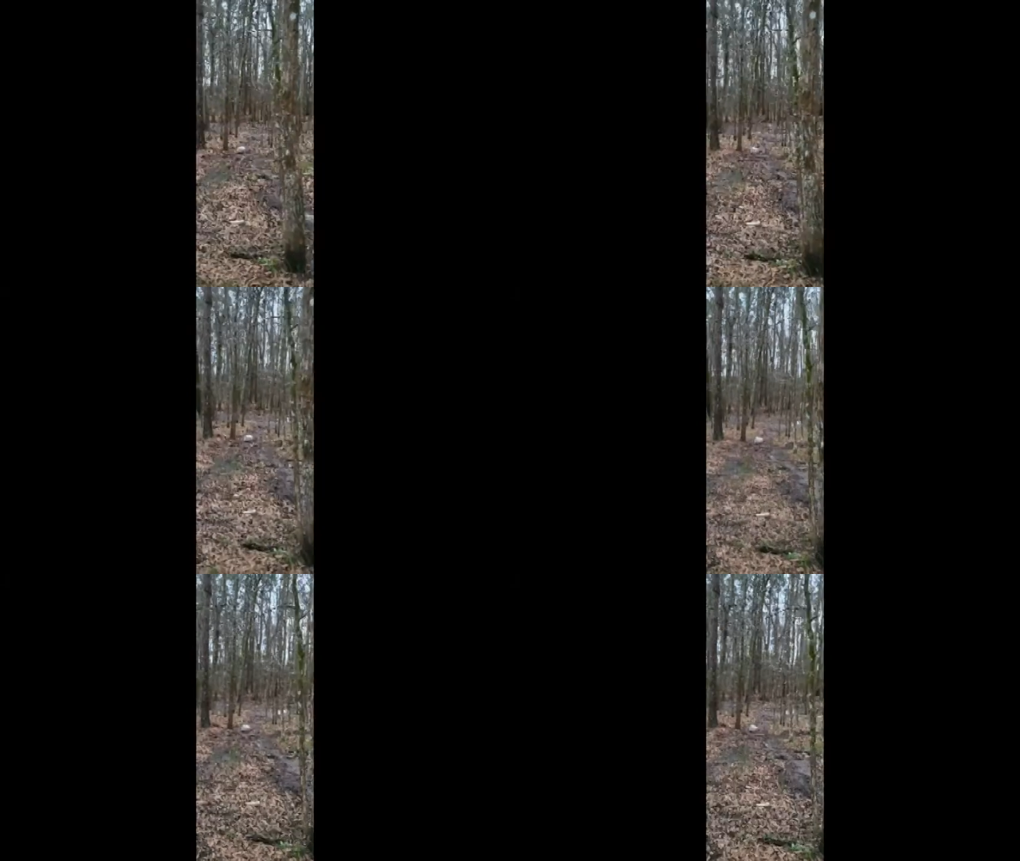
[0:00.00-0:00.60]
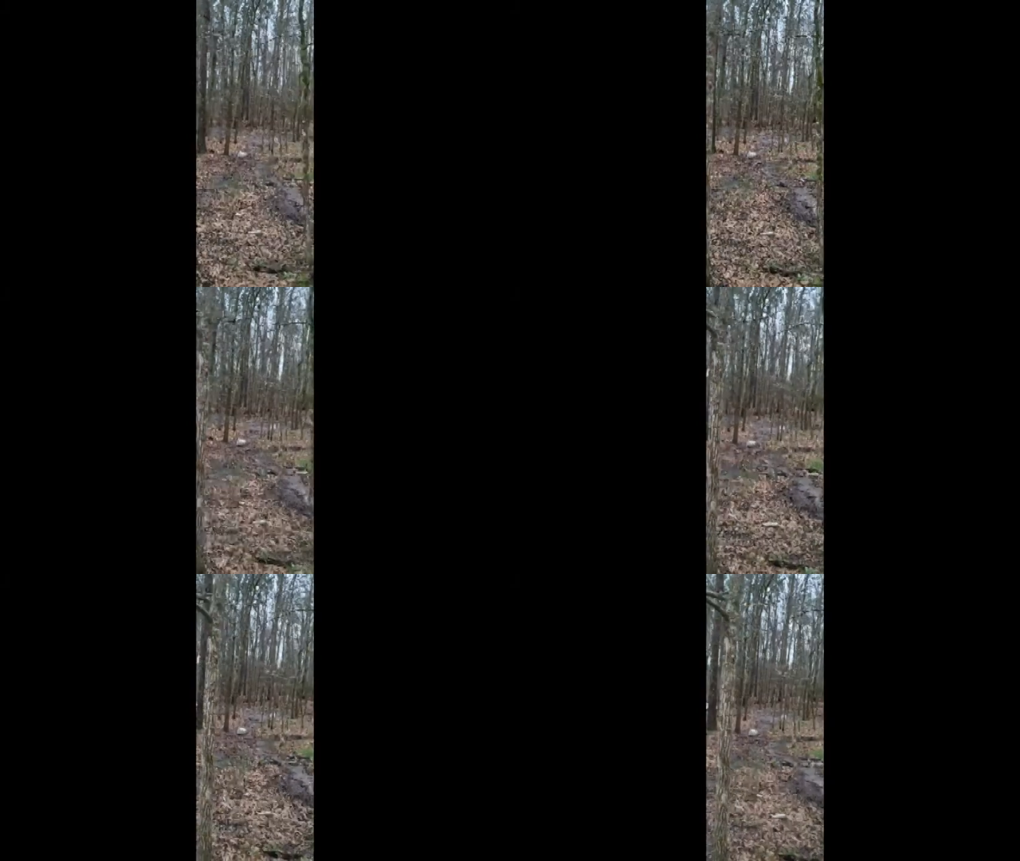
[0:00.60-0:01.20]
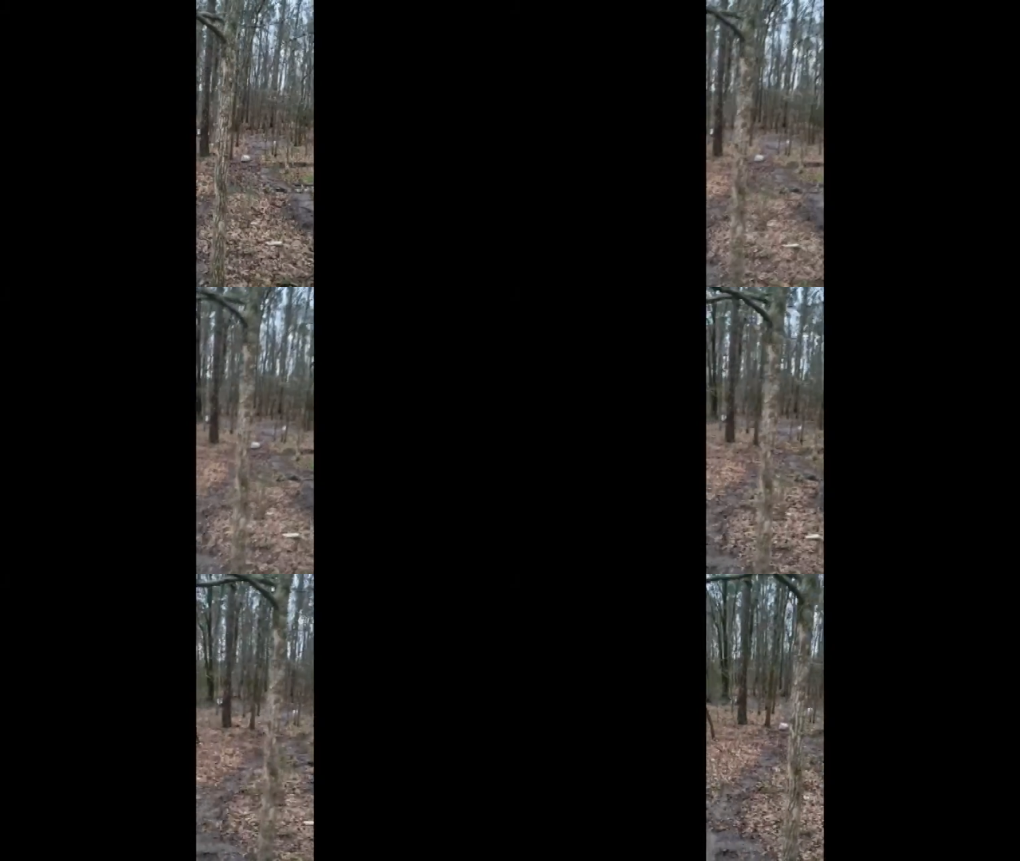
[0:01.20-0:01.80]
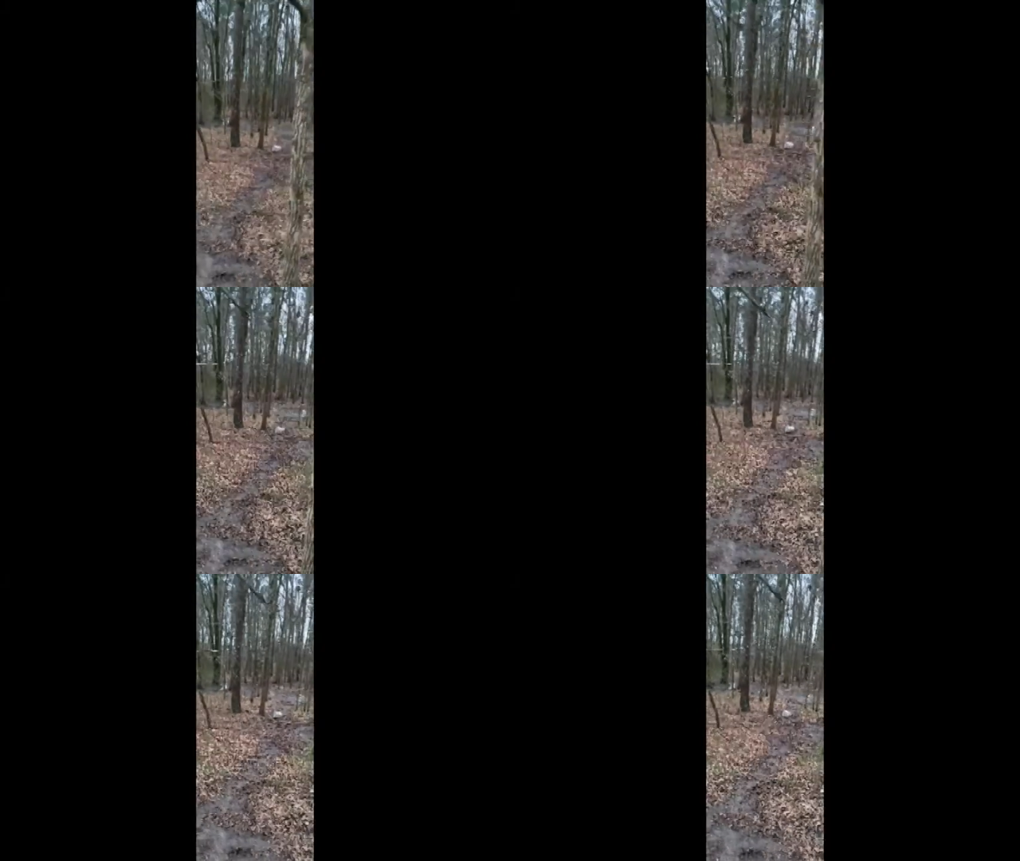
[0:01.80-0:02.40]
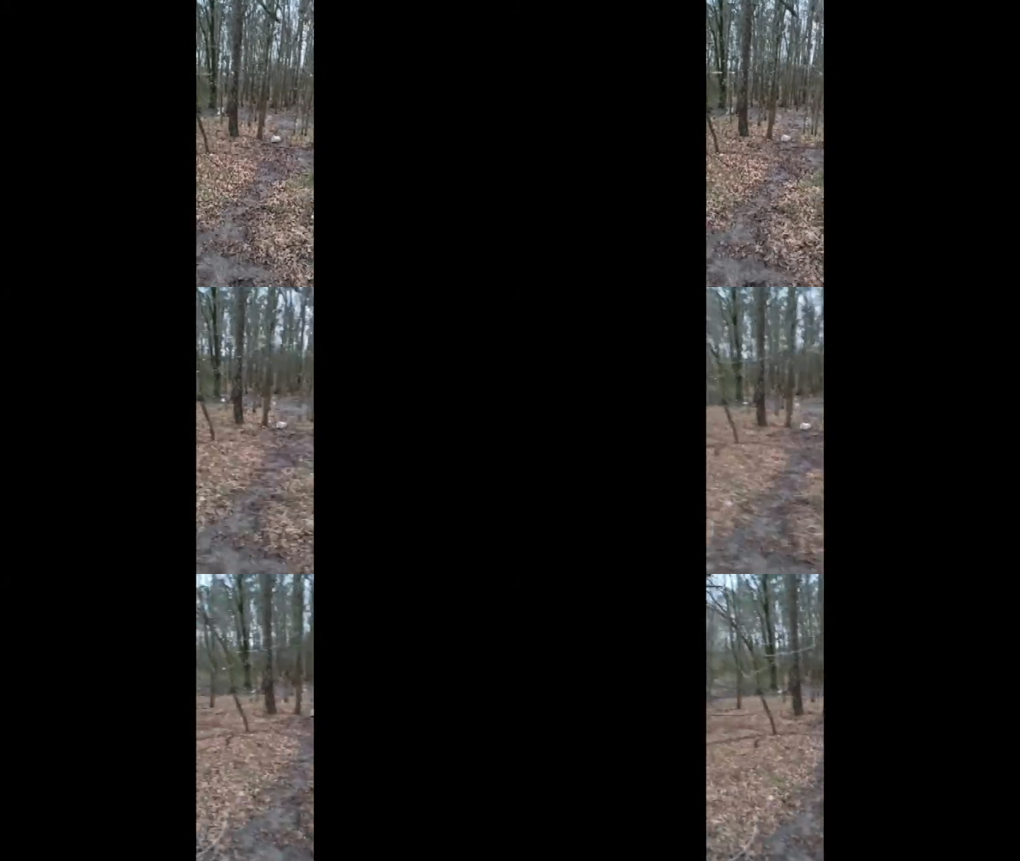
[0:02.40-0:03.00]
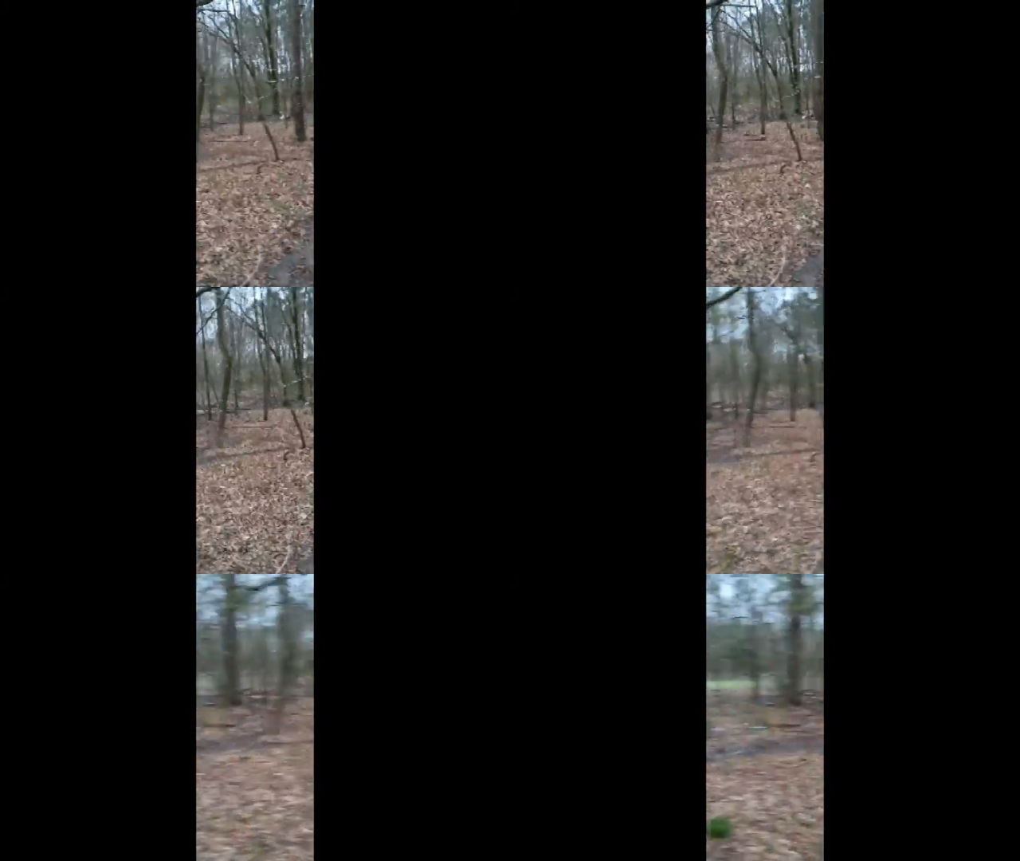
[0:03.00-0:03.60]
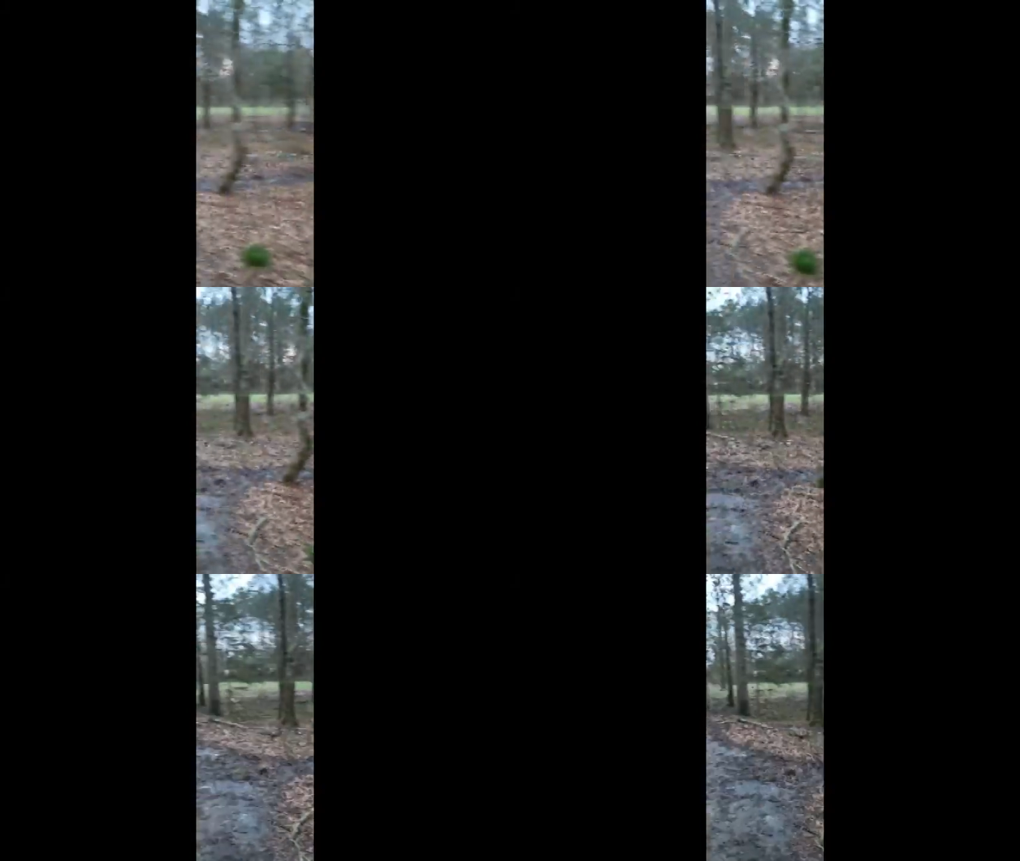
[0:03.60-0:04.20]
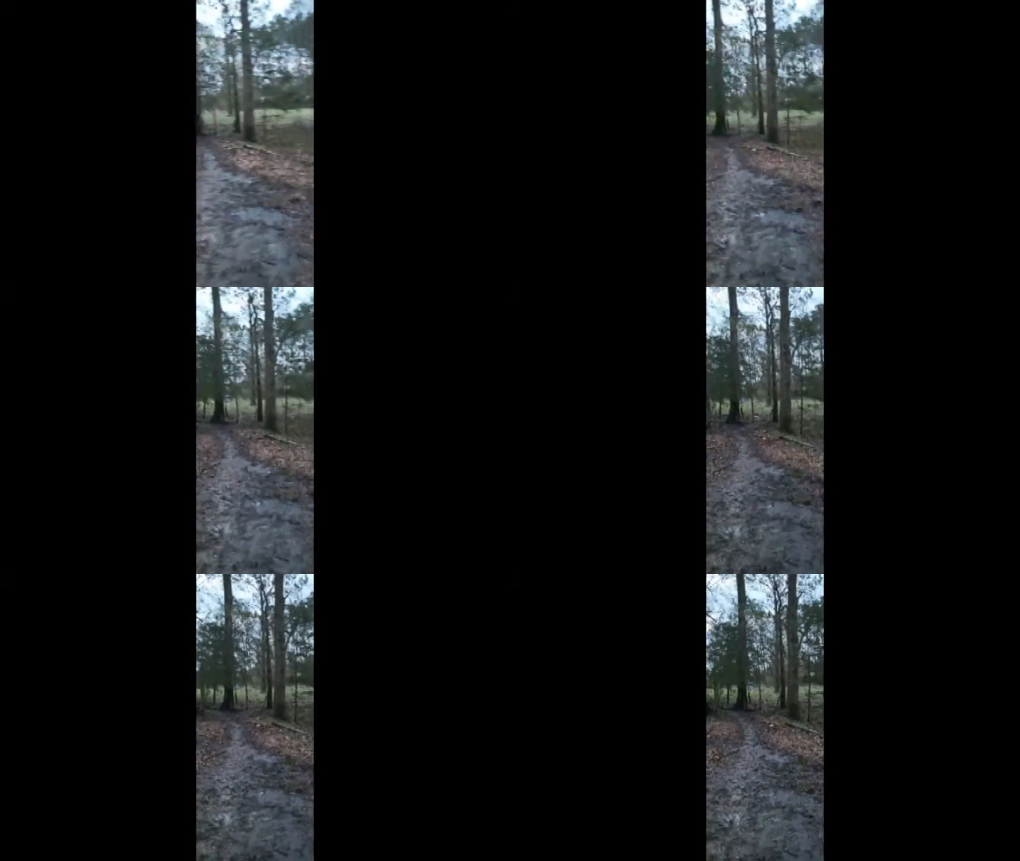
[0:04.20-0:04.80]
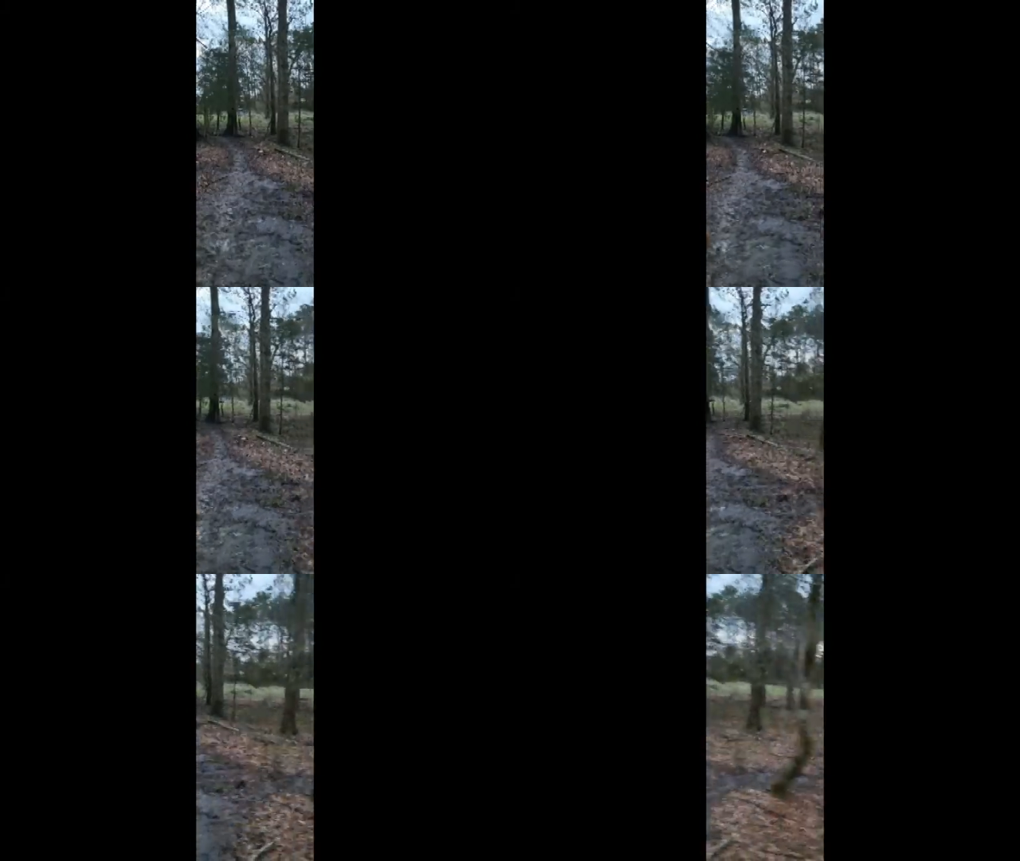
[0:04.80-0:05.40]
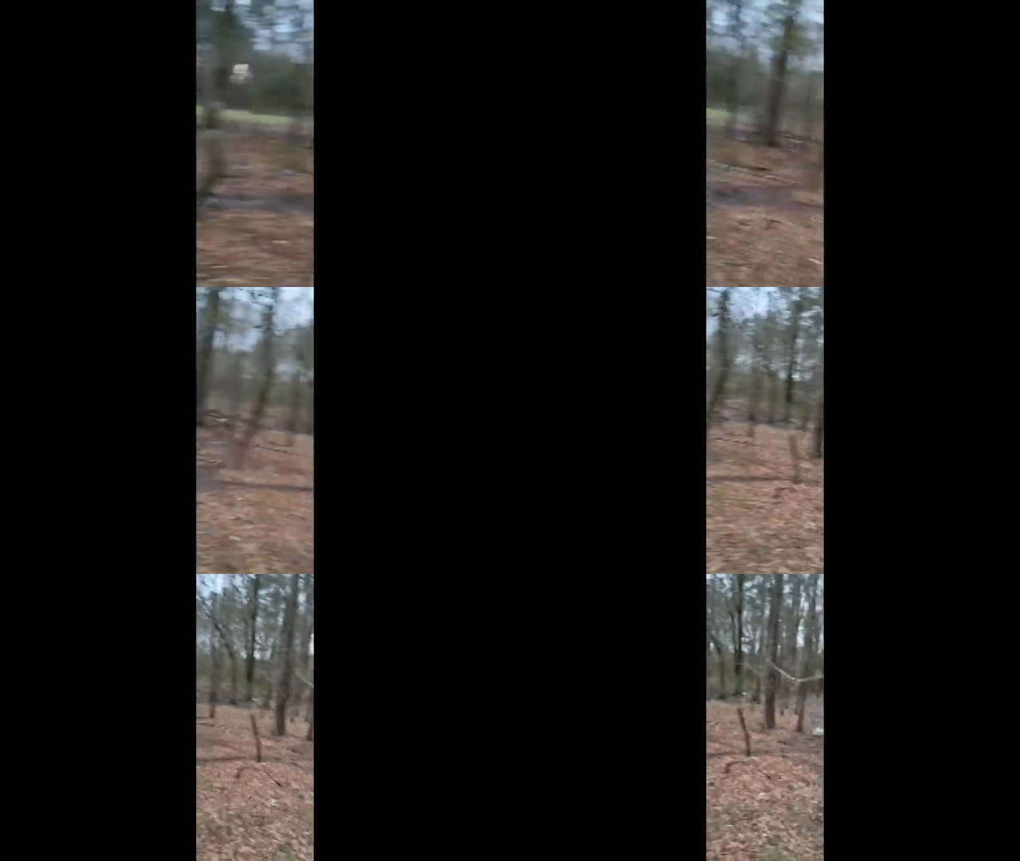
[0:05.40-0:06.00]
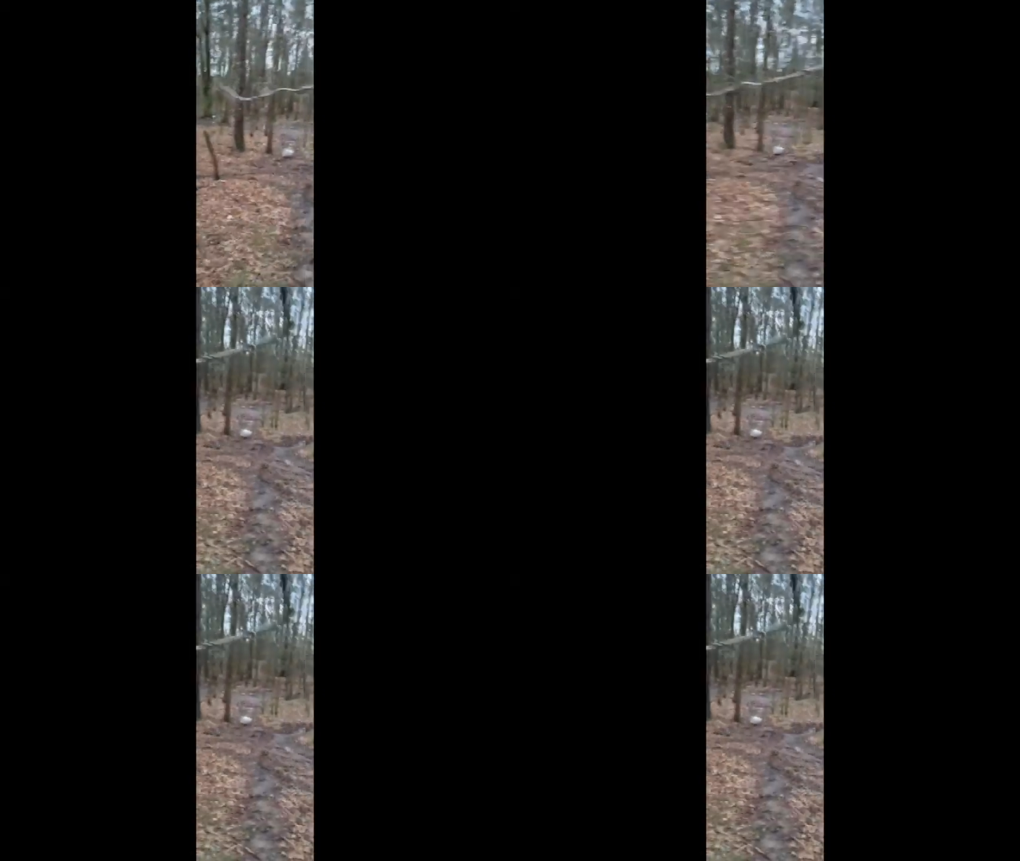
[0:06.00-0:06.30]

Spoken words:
[unreadable: no face in view]